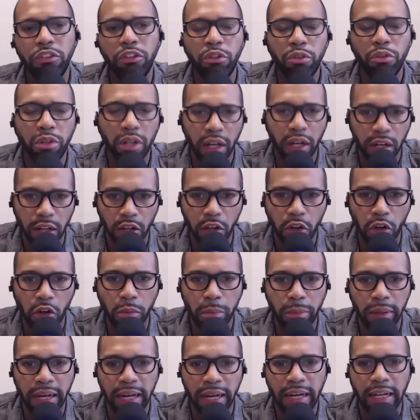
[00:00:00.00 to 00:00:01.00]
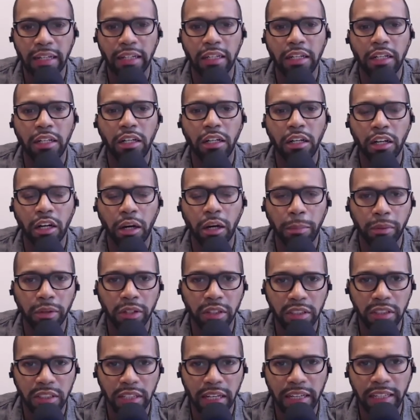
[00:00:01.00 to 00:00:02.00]
You kind of go back a
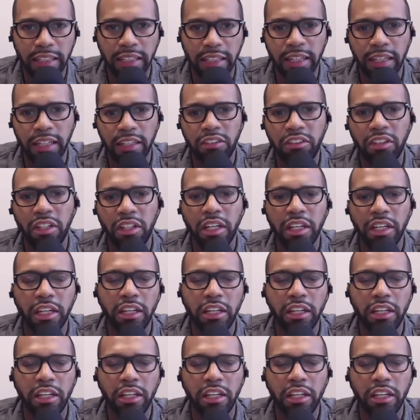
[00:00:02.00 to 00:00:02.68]
couple of decades.